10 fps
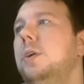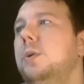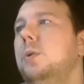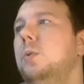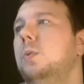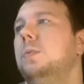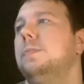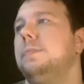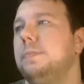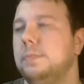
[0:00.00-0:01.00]
who
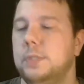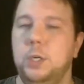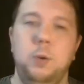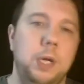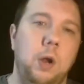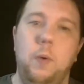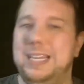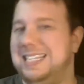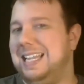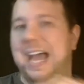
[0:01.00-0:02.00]
you can
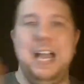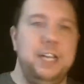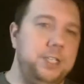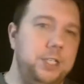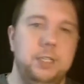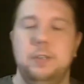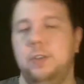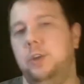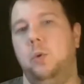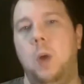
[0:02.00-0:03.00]
only slash
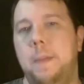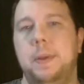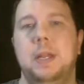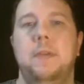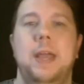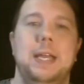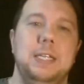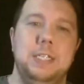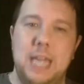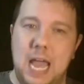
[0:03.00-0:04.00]
your weapon, and they
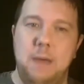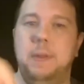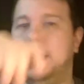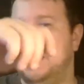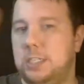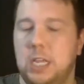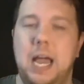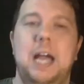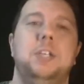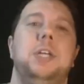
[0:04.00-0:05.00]
can stab, they can
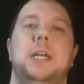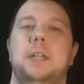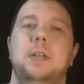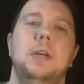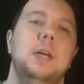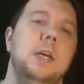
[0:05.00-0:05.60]
slash, they can